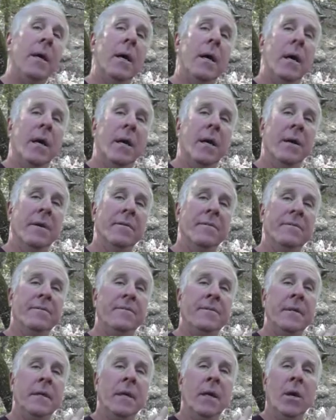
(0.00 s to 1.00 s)

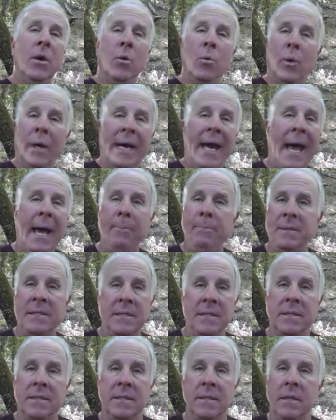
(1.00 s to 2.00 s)
of what
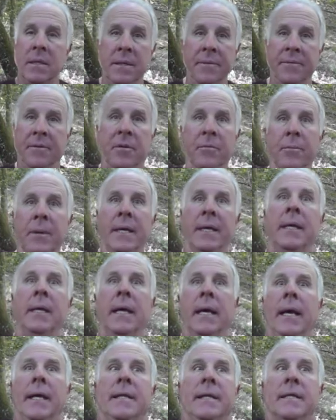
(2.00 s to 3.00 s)
happens to
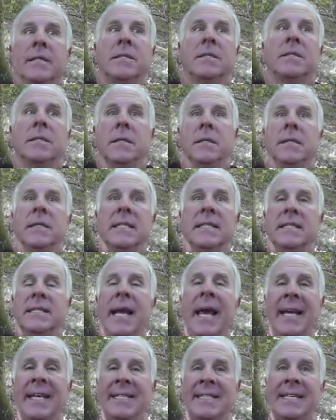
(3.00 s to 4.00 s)
me and this
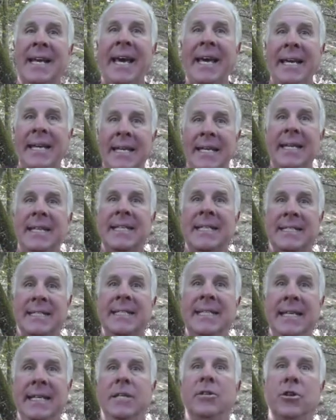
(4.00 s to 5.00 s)
anxiety and this
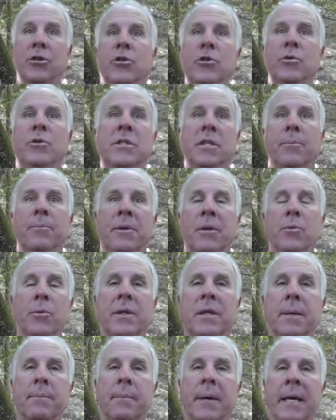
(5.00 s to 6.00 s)
need to do something
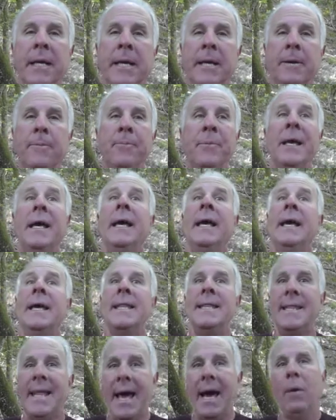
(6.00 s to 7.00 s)
with the money,
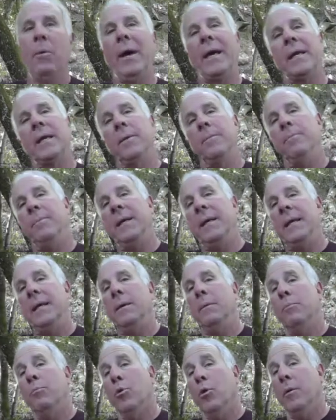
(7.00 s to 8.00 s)
now I could
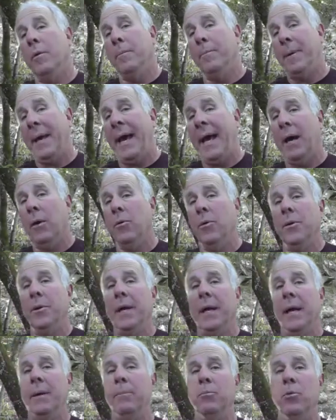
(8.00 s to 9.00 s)
be more
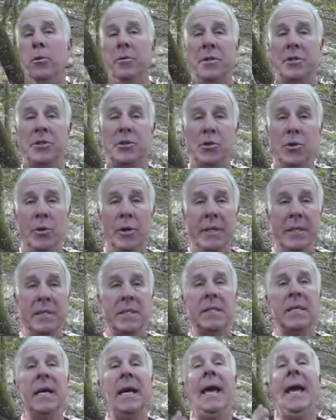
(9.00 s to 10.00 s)
empowered and more a
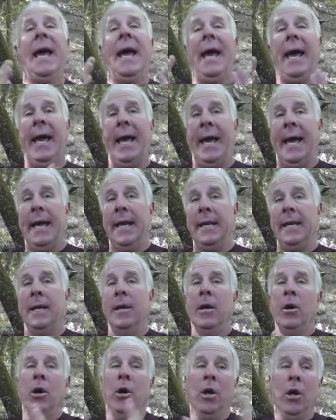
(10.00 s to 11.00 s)
choice and
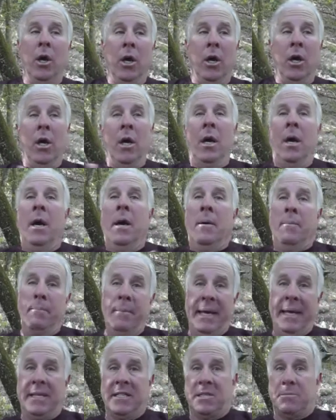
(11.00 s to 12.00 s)

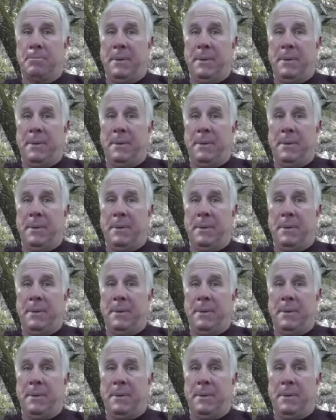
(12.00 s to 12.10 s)
make